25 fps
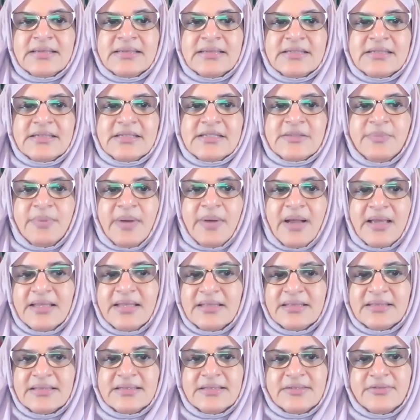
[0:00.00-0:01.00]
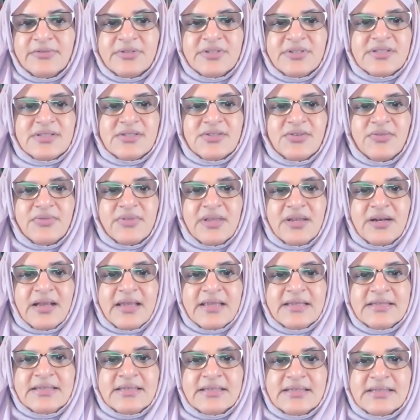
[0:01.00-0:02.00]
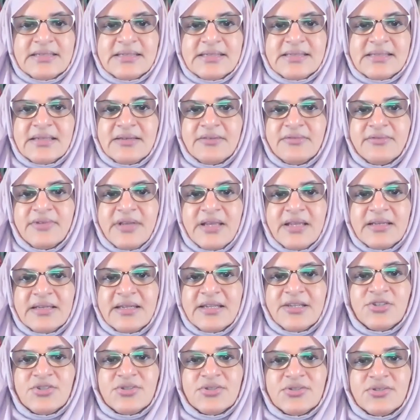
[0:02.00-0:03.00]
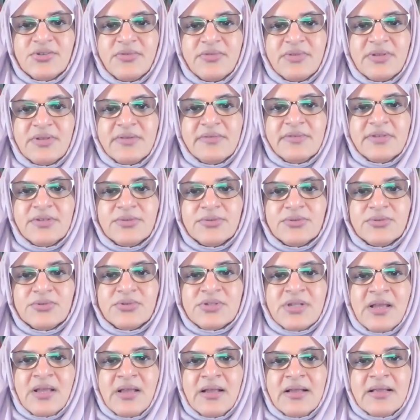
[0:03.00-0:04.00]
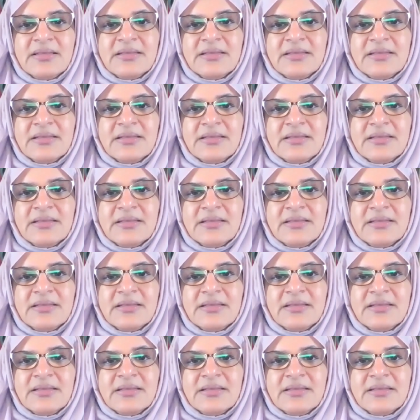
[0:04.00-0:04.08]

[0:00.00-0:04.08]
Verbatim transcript: despite the difference of their ideas and variation of their views,